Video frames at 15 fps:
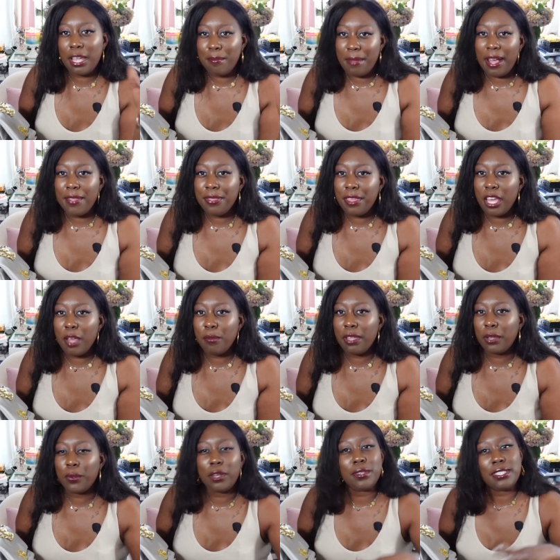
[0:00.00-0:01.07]
I bought them
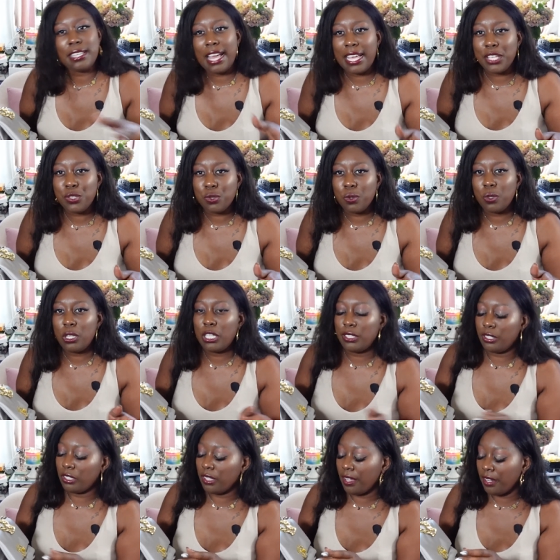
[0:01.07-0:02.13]
like when I was in high school
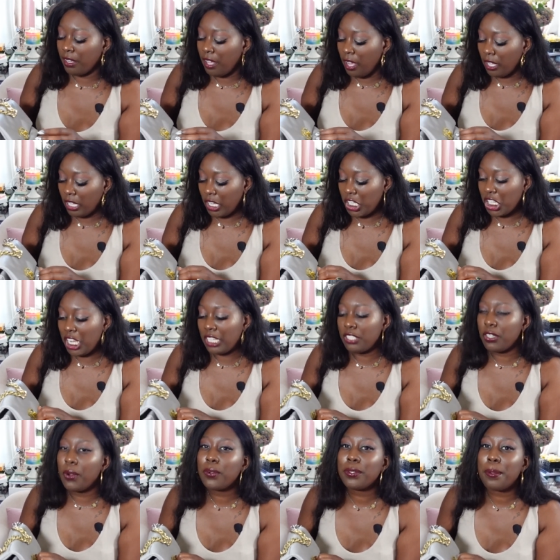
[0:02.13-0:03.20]
and early on in college. I
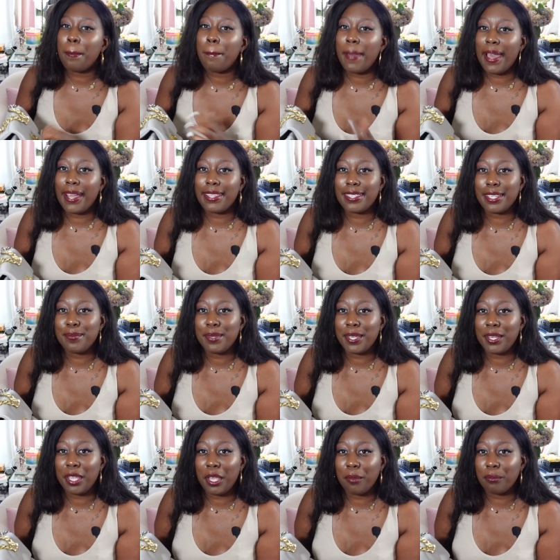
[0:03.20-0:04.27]
don't buy them
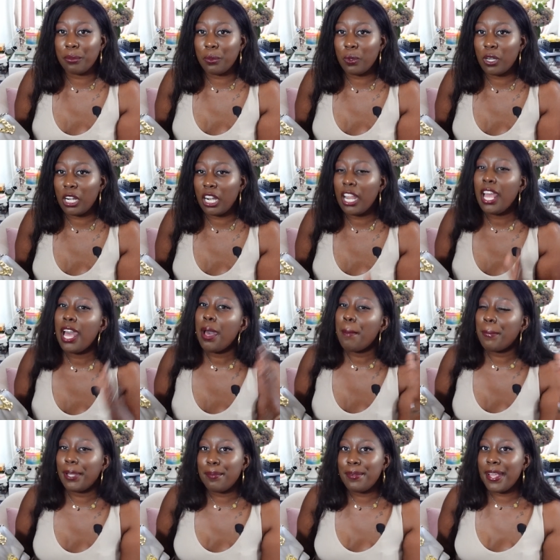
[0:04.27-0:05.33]
anymore,
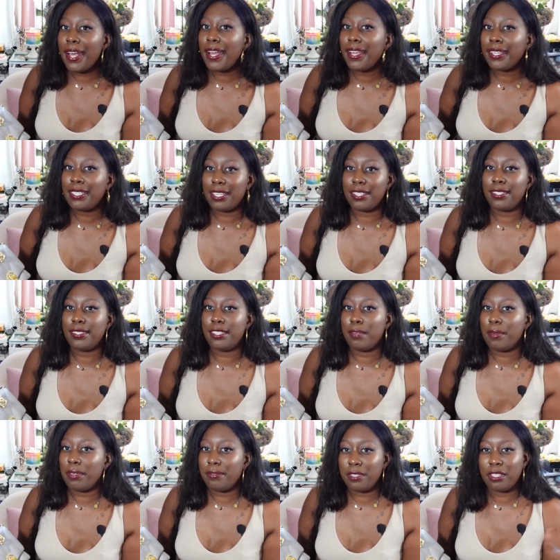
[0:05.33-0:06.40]
but I'm not against
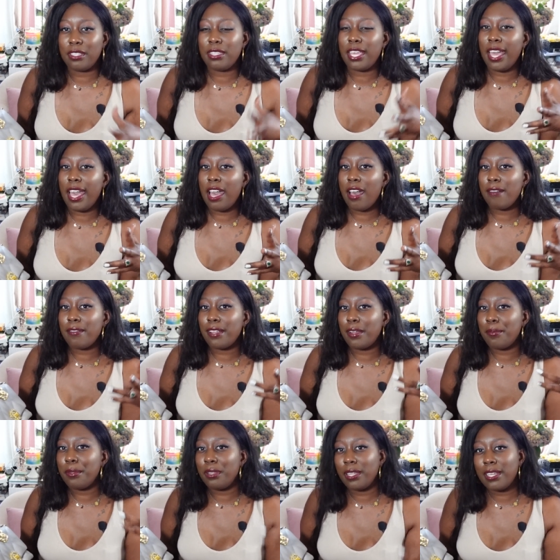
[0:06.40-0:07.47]
them. I feel like they have
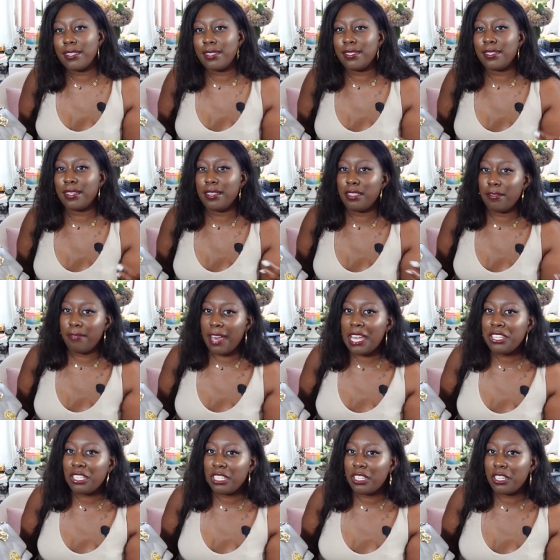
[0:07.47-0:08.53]
a place in the
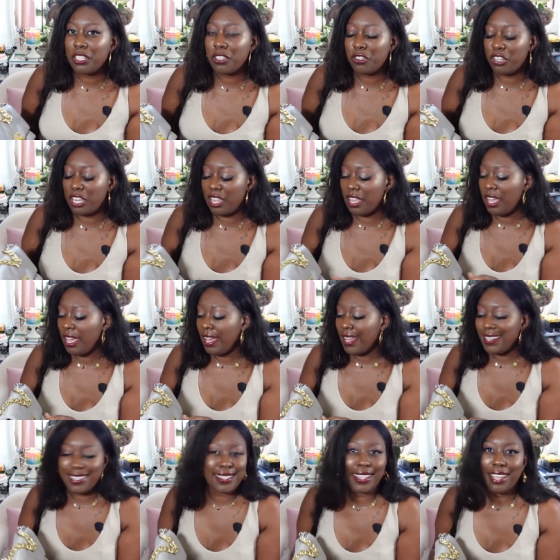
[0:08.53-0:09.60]
fashion industry,
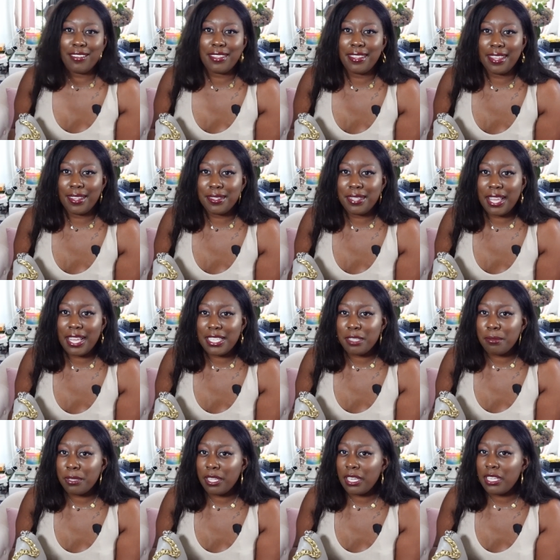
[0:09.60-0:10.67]
just like everything else has a
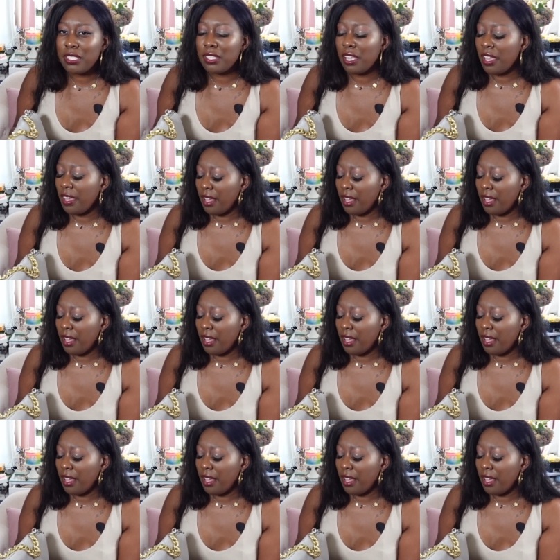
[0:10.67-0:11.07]
place.